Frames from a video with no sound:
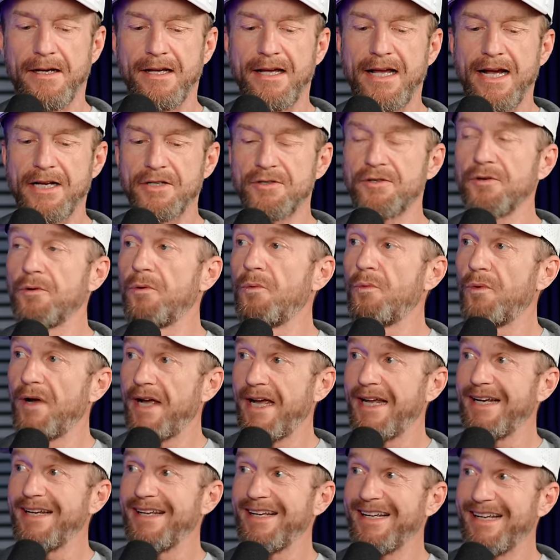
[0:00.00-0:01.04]
extra
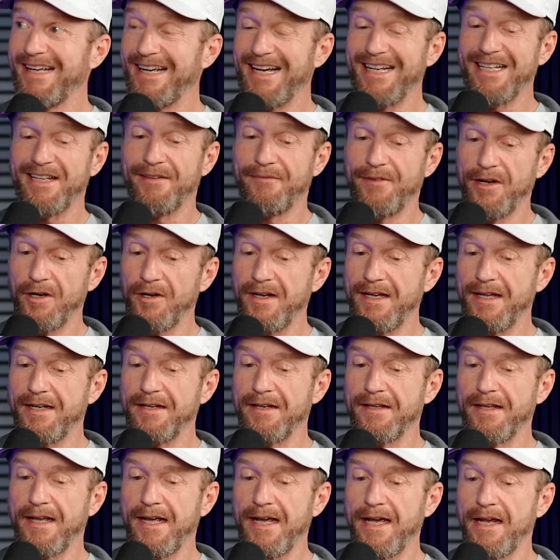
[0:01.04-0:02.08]
weight at the very
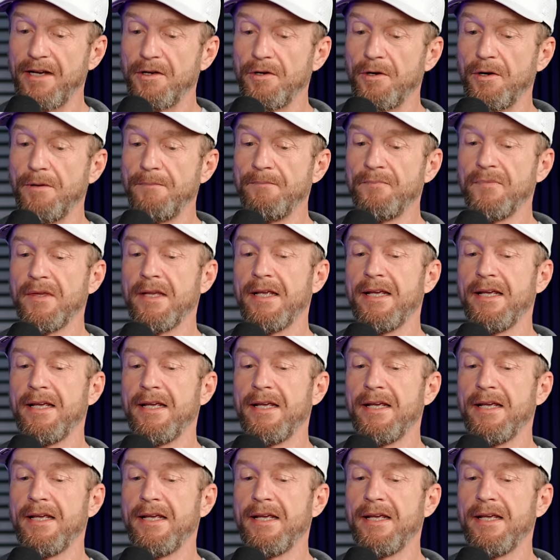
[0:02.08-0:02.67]
end of the handle